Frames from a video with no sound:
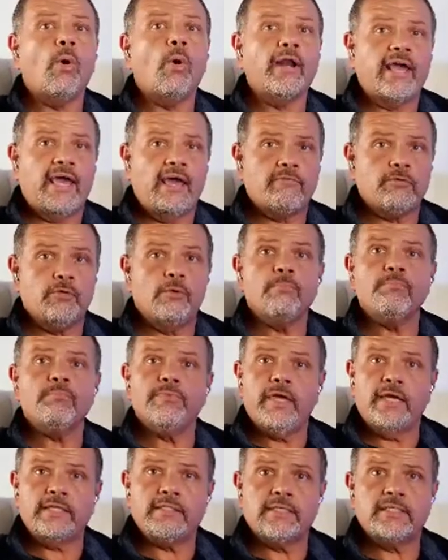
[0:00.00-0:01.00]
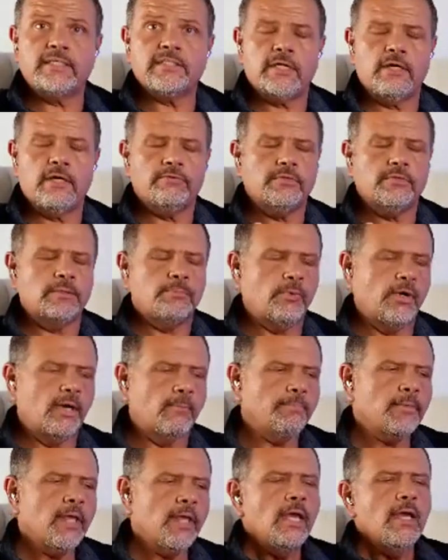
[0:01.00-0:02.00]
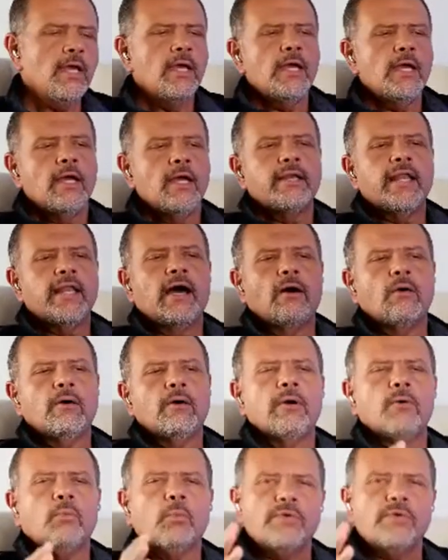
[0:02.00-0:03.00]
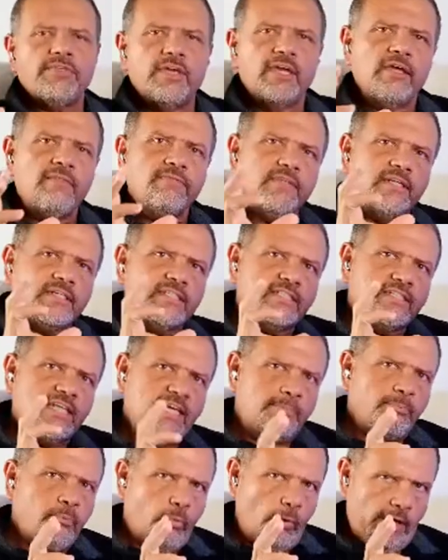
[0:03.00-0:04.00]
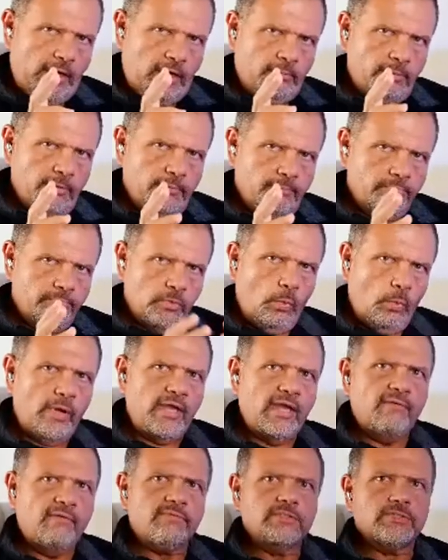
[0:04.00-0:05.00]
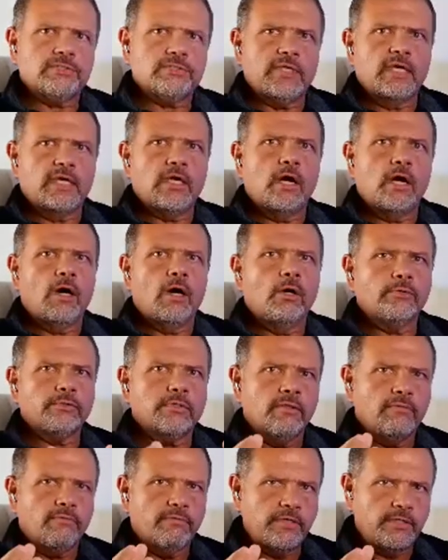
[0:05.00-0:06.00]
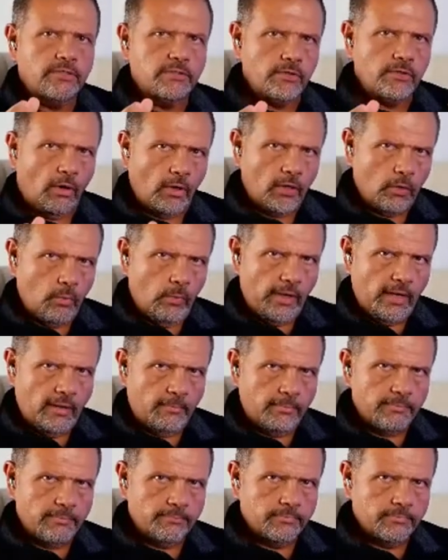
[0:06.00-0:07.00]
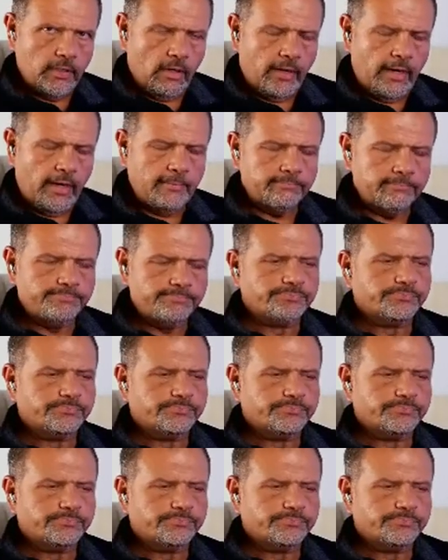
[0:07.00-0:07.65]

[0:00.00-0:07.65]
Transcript: what have you. That takes care of the deep web. Now, within the deep web, we have this thing called the dark web. All right.